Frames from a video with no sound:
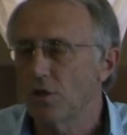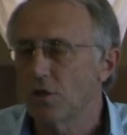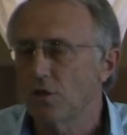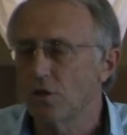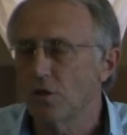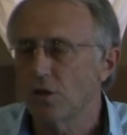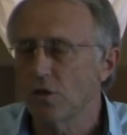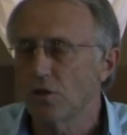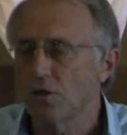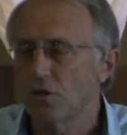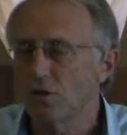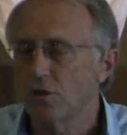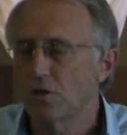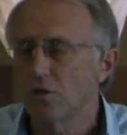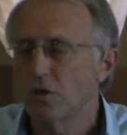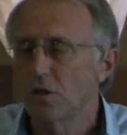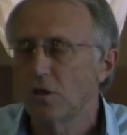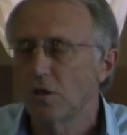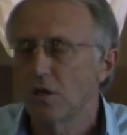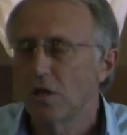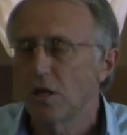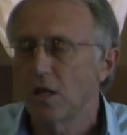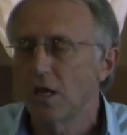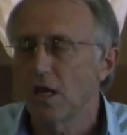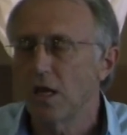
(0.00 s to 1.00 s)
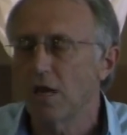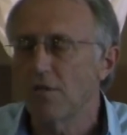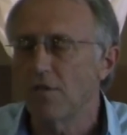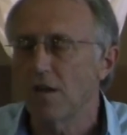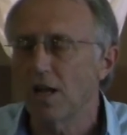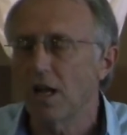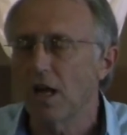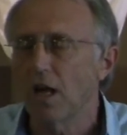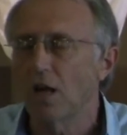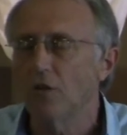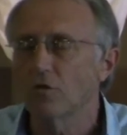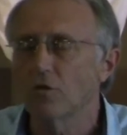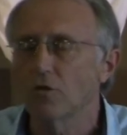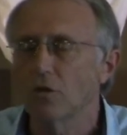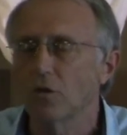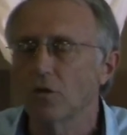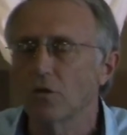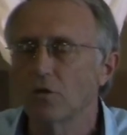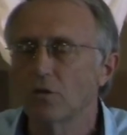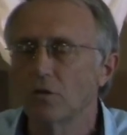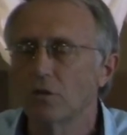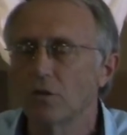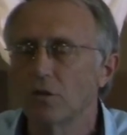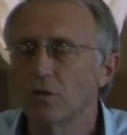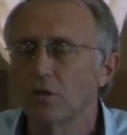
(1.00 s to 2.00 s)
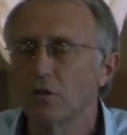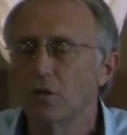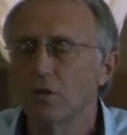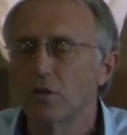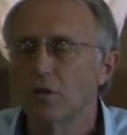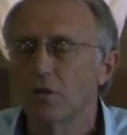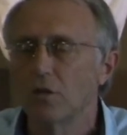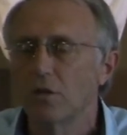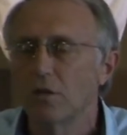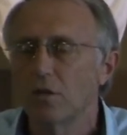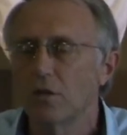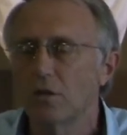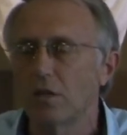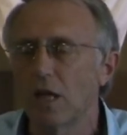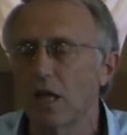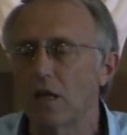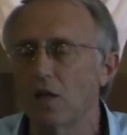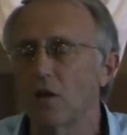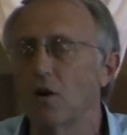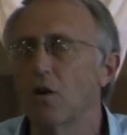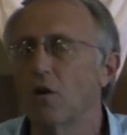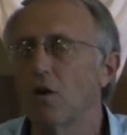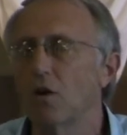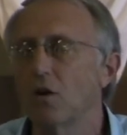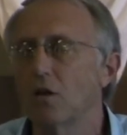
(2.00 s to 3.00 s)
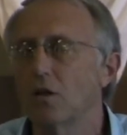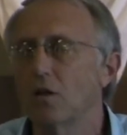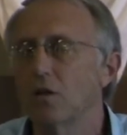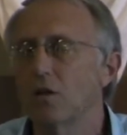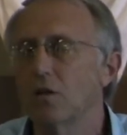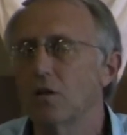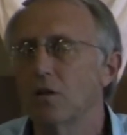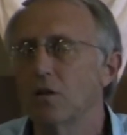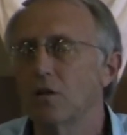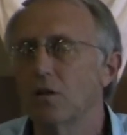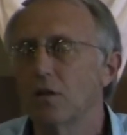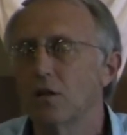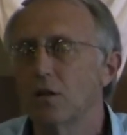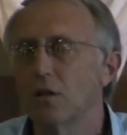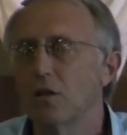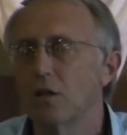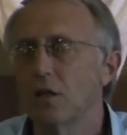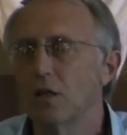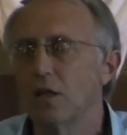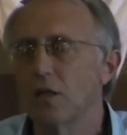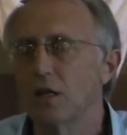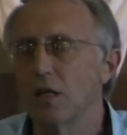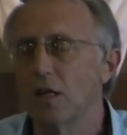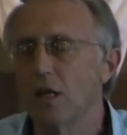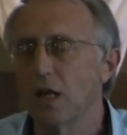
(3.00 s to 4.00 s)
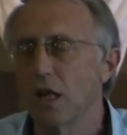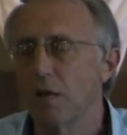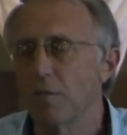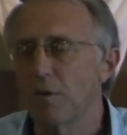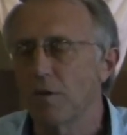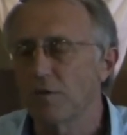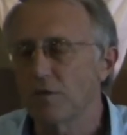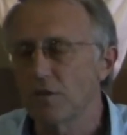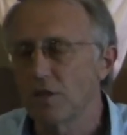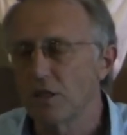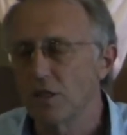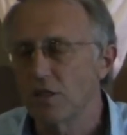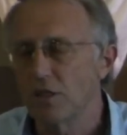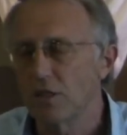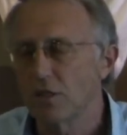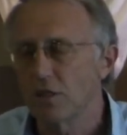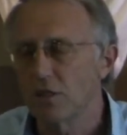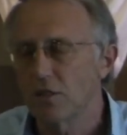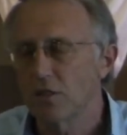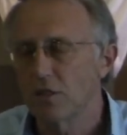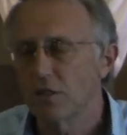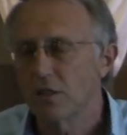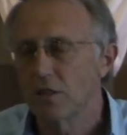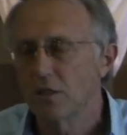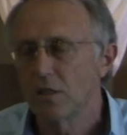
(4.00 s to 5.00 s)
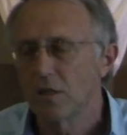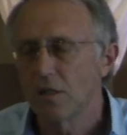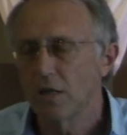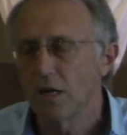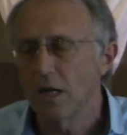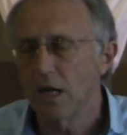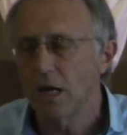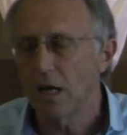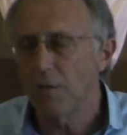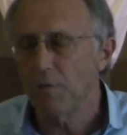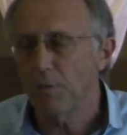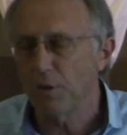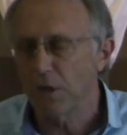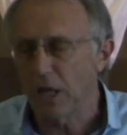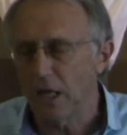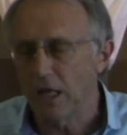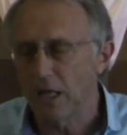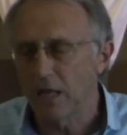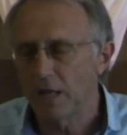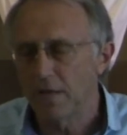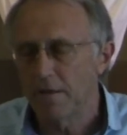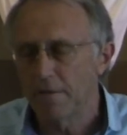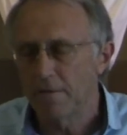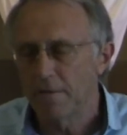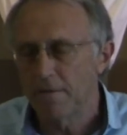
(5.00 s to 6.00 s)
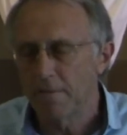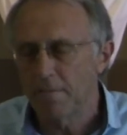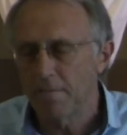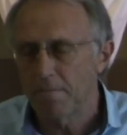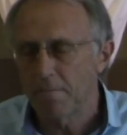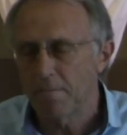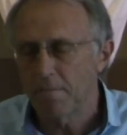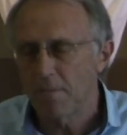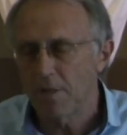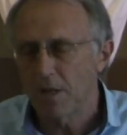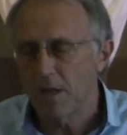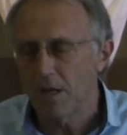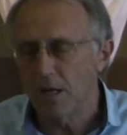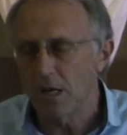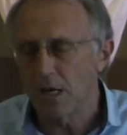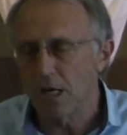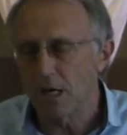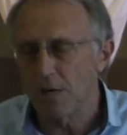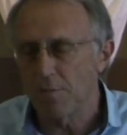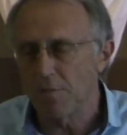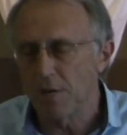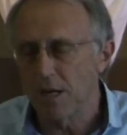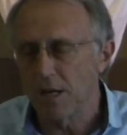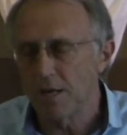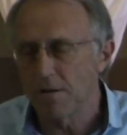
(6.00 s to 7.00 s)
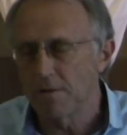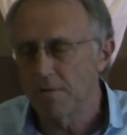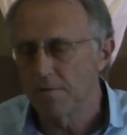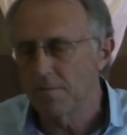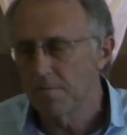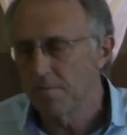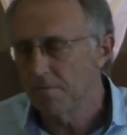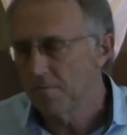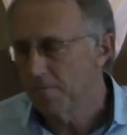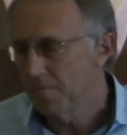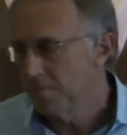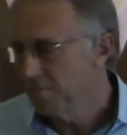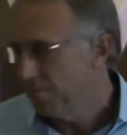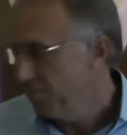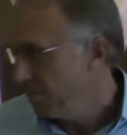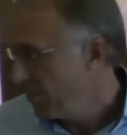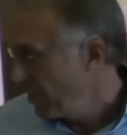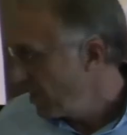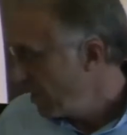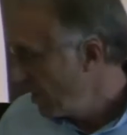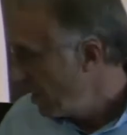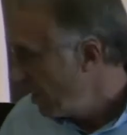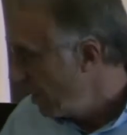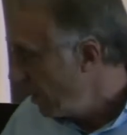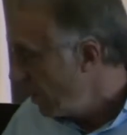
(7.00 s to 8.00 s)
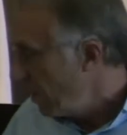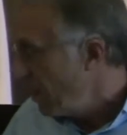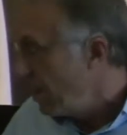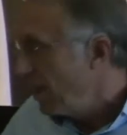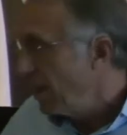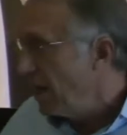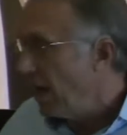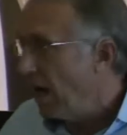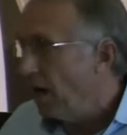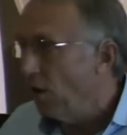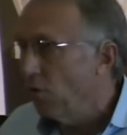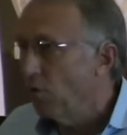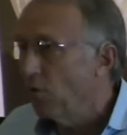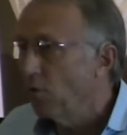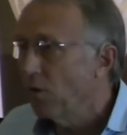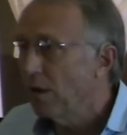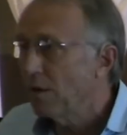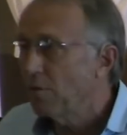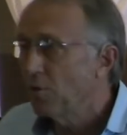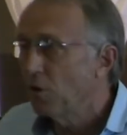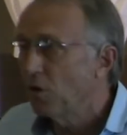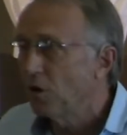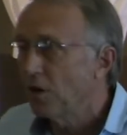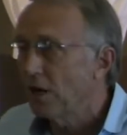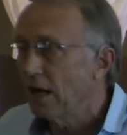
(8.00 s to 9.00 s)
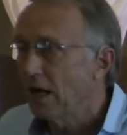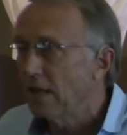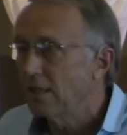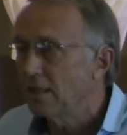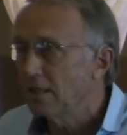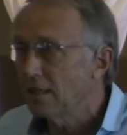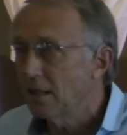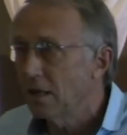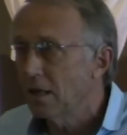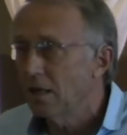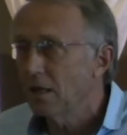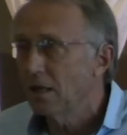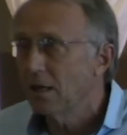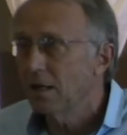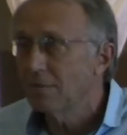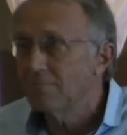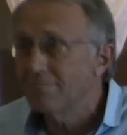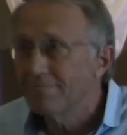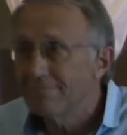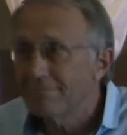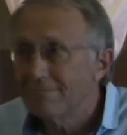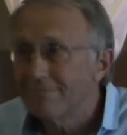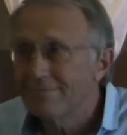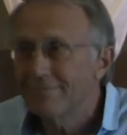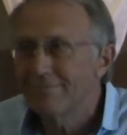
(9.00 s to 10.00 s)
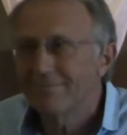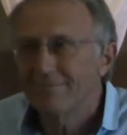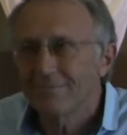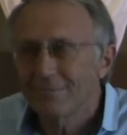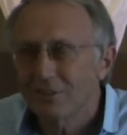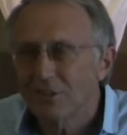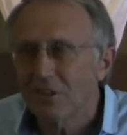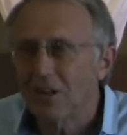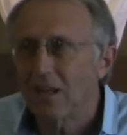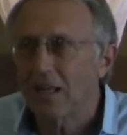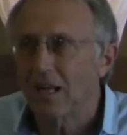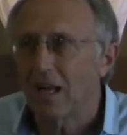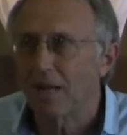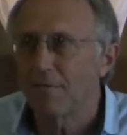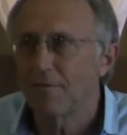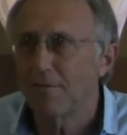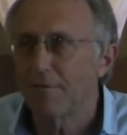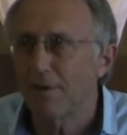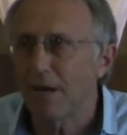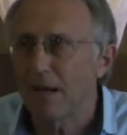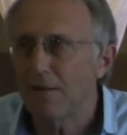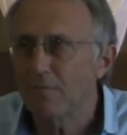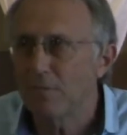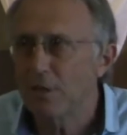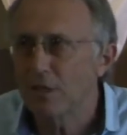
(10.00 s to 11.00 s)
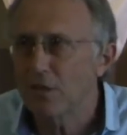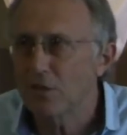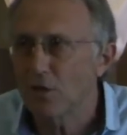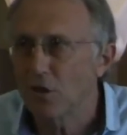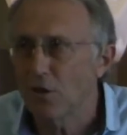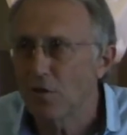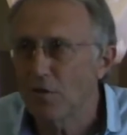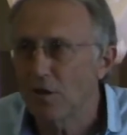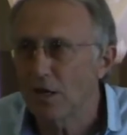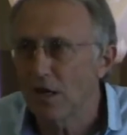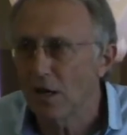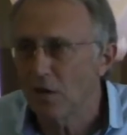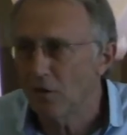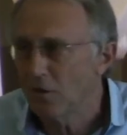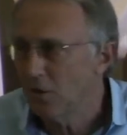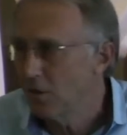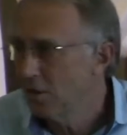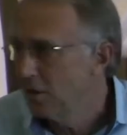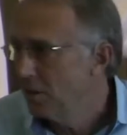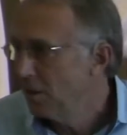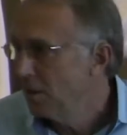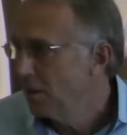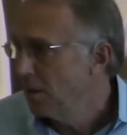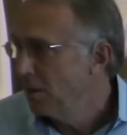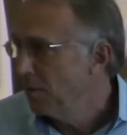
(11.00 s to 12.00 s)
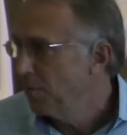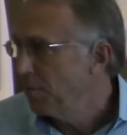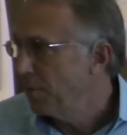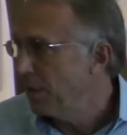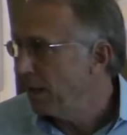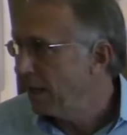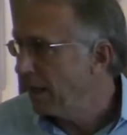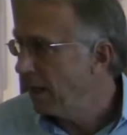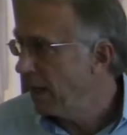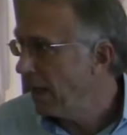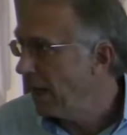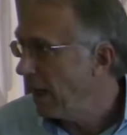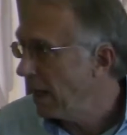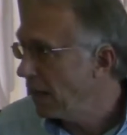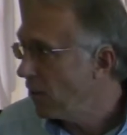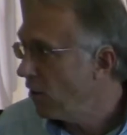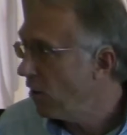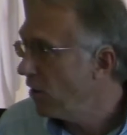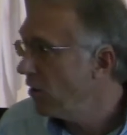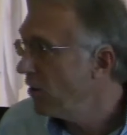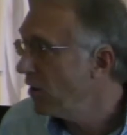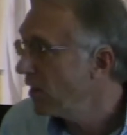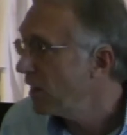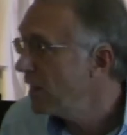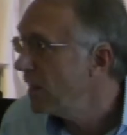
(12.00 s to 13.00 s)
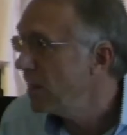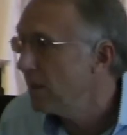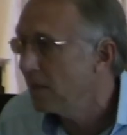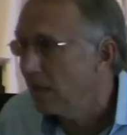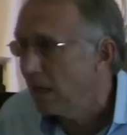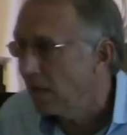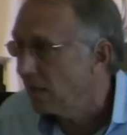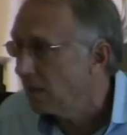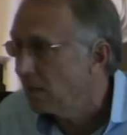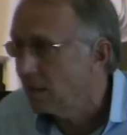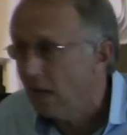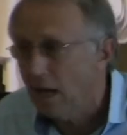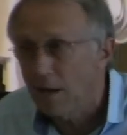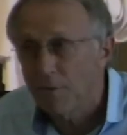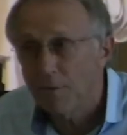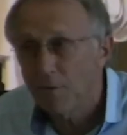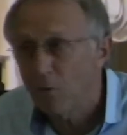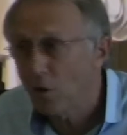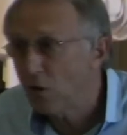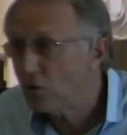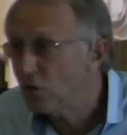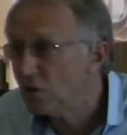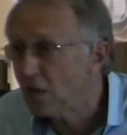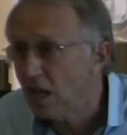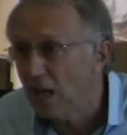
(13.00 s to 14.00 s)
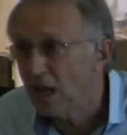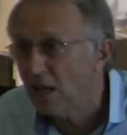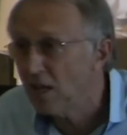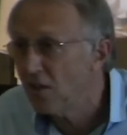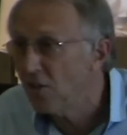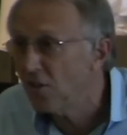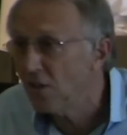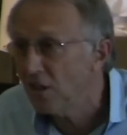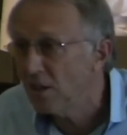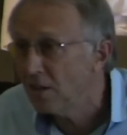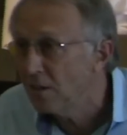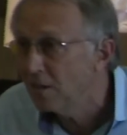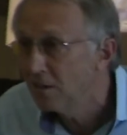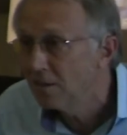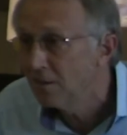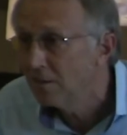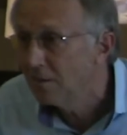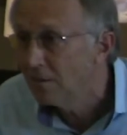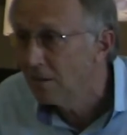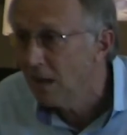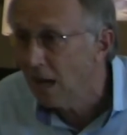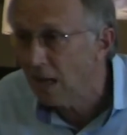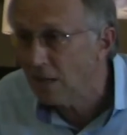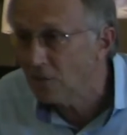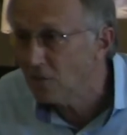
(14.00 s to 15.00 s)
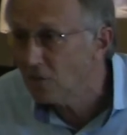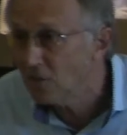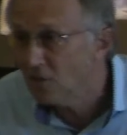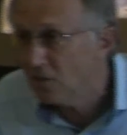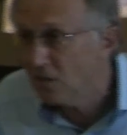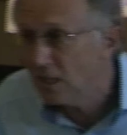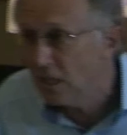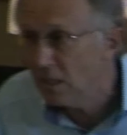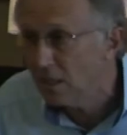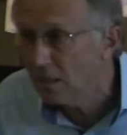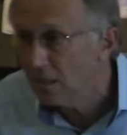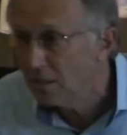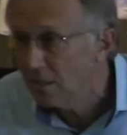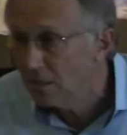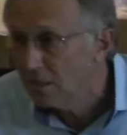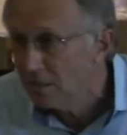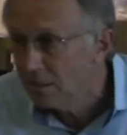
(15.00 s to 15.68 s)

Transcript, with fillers: this church, every household. Thank you, Lord. In the name of Jesus, I pray. Amen. Now, one more. I, sorry, I'm five minutes over now, but I got to read that. I won't say anything. I'll just read.